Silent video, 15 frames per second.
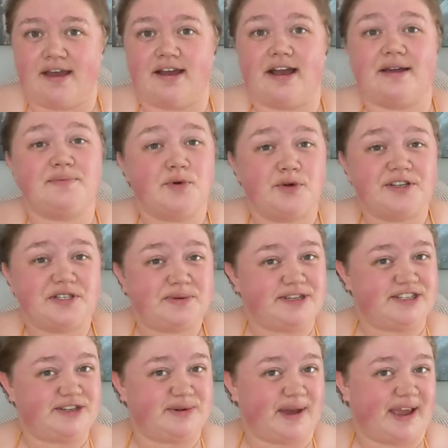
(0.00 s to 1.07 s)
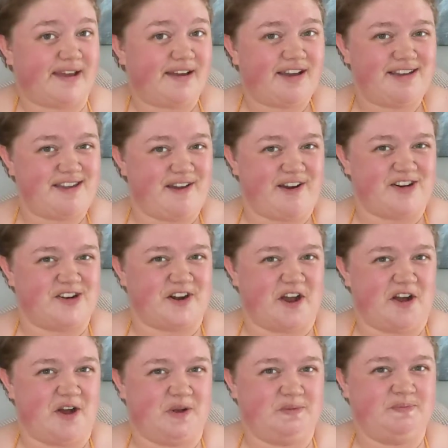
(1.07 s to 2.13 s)
I'm going to be doing a yarn
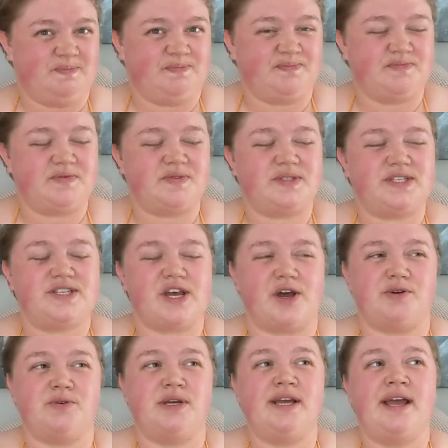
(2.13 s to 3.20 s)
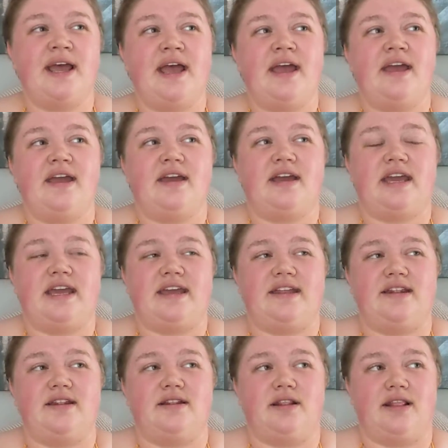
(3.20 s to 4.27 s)
haul. So,
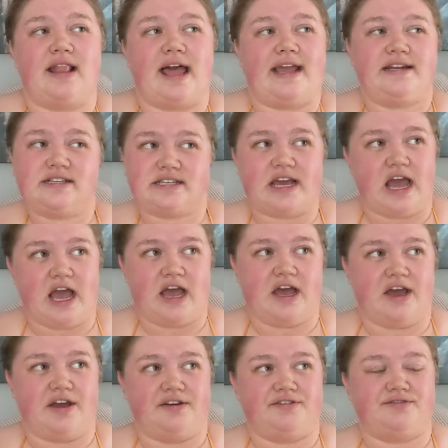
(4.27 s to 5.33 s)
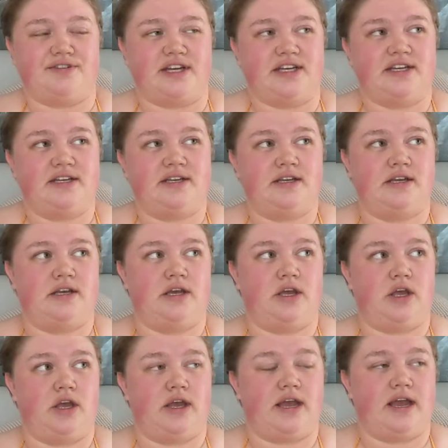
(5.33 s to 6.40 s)
in light of
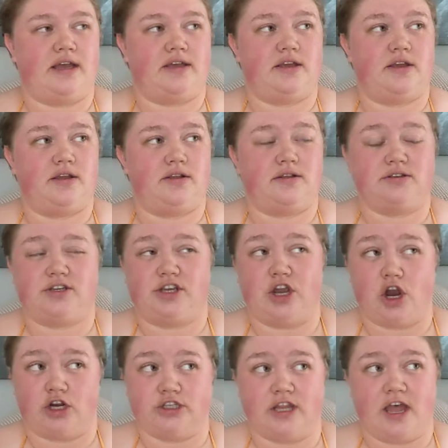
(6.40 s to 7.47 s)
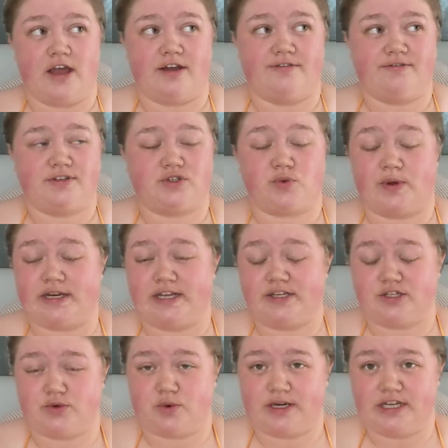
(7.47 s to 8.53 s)
Yarn Love
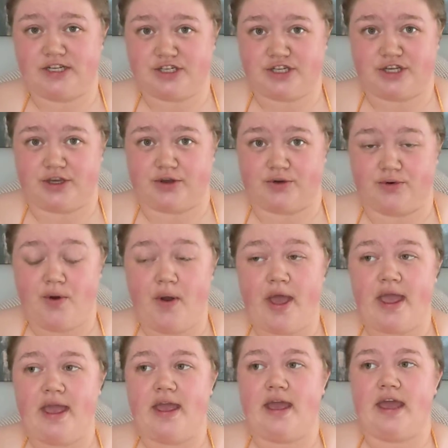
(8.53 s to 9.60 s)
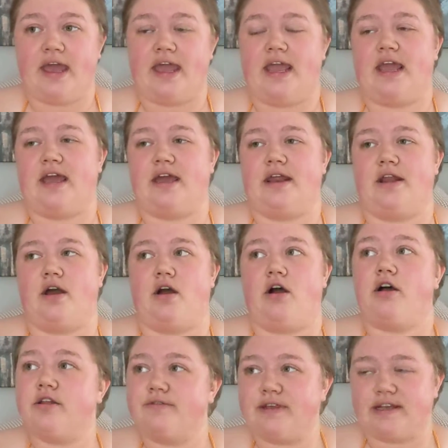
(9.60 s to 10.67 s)
2022 and
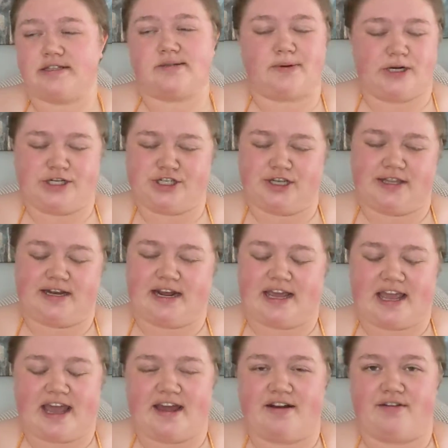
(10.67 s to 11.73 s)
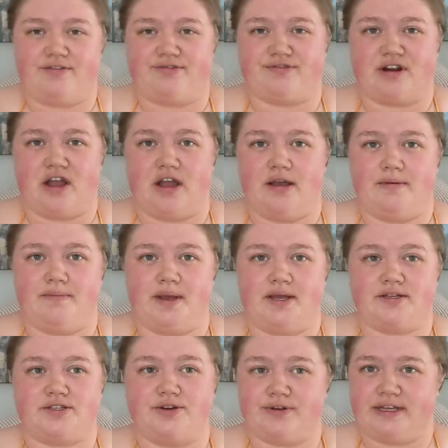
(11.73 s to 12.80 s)
all of the inspiration that I get from
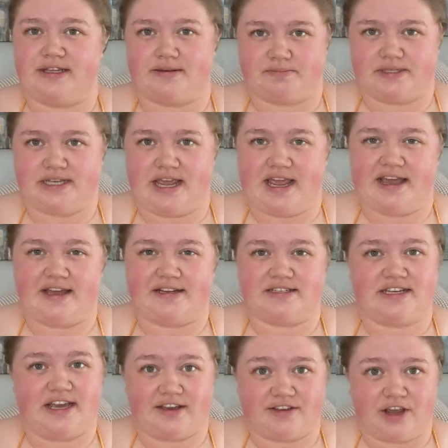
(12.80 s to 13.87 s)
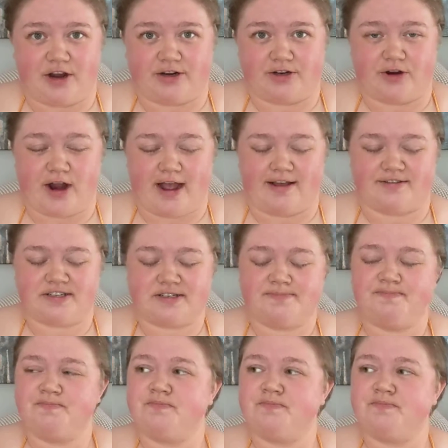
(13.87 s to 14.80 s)
Tony Lipsy at TL Yarn Crafts,